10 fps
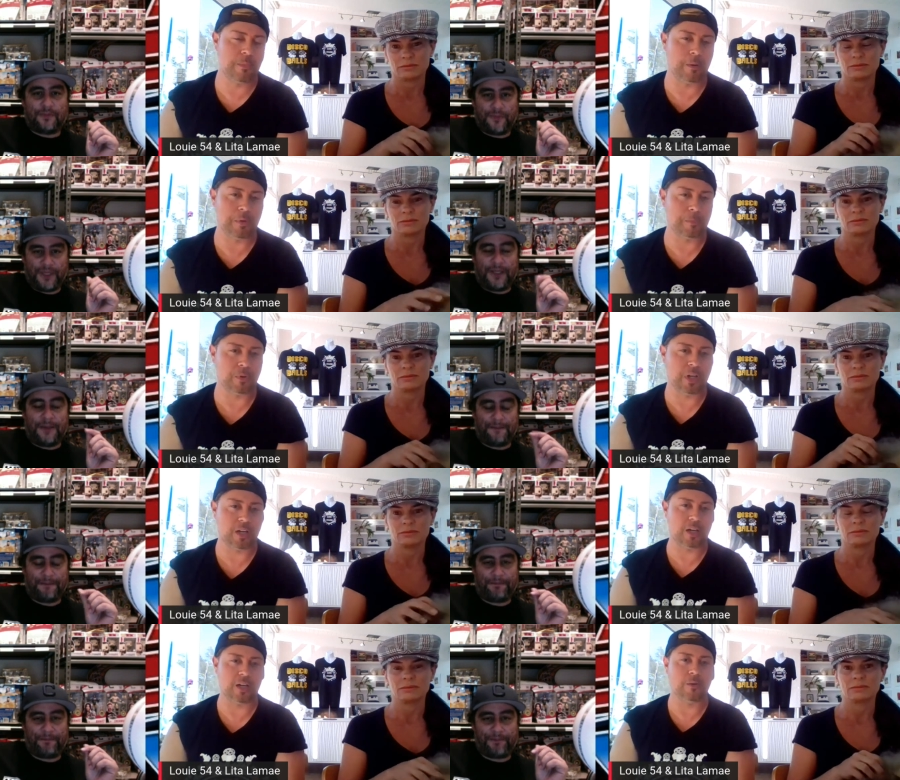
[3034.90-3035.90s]
Speaker 1: and yeah. people not
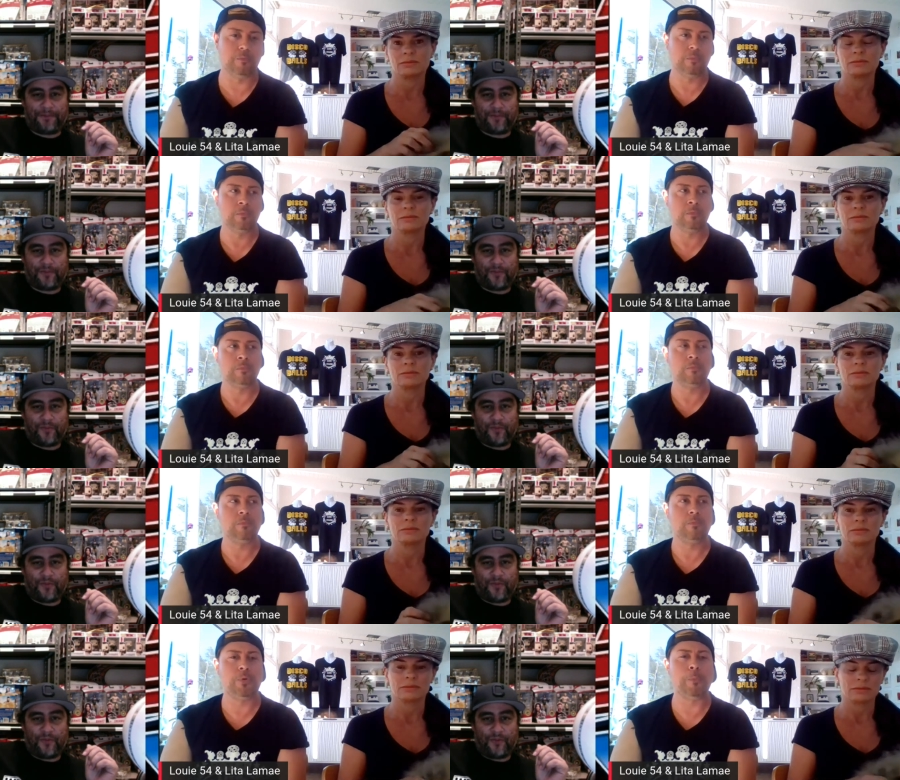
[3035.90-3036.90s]
uh,
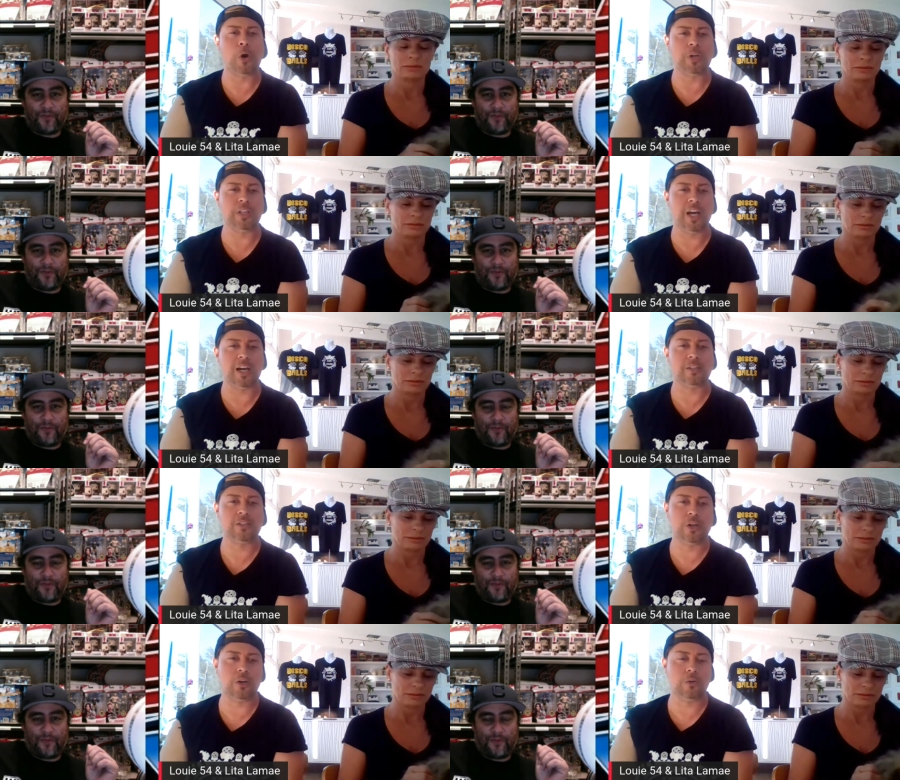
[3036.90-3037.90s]
promoting that.
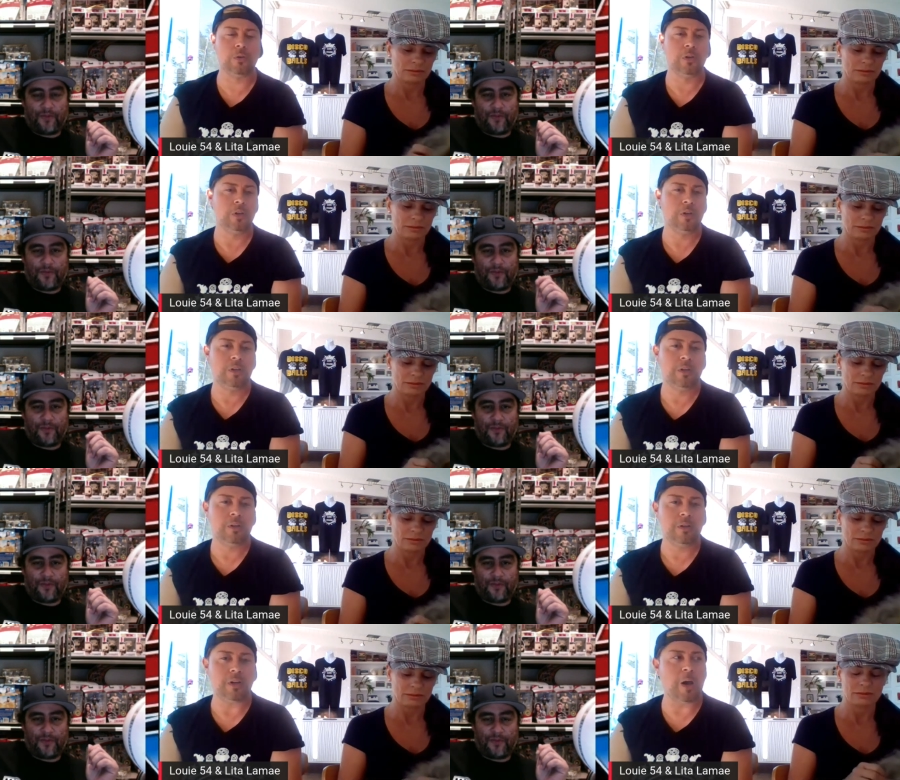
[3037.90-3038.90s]
So,
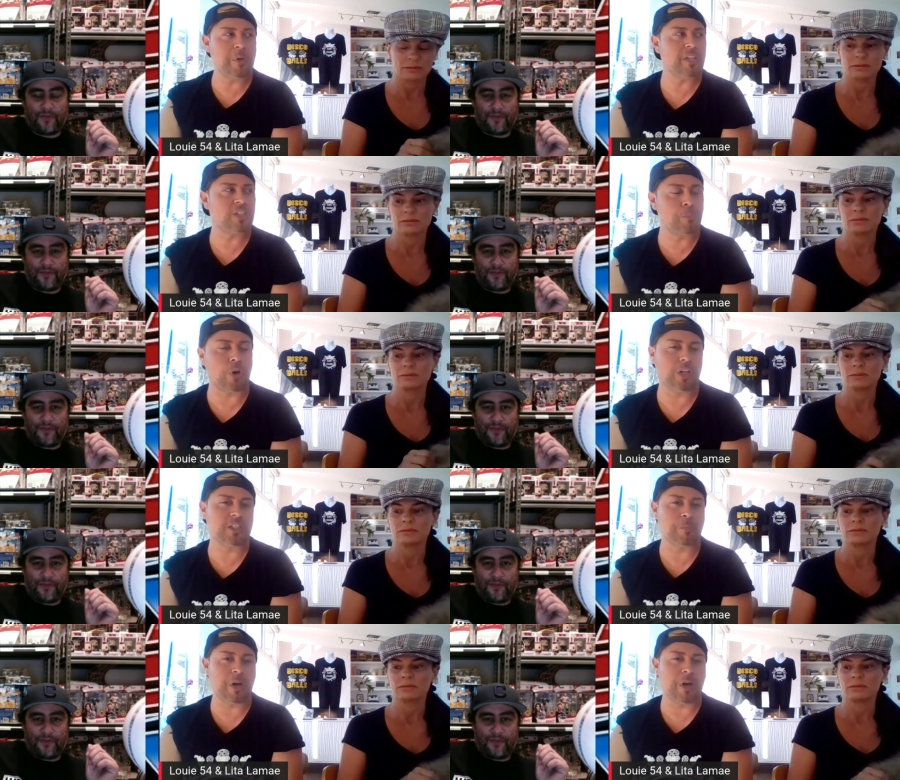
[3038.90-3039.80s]
I mean, it's important. It's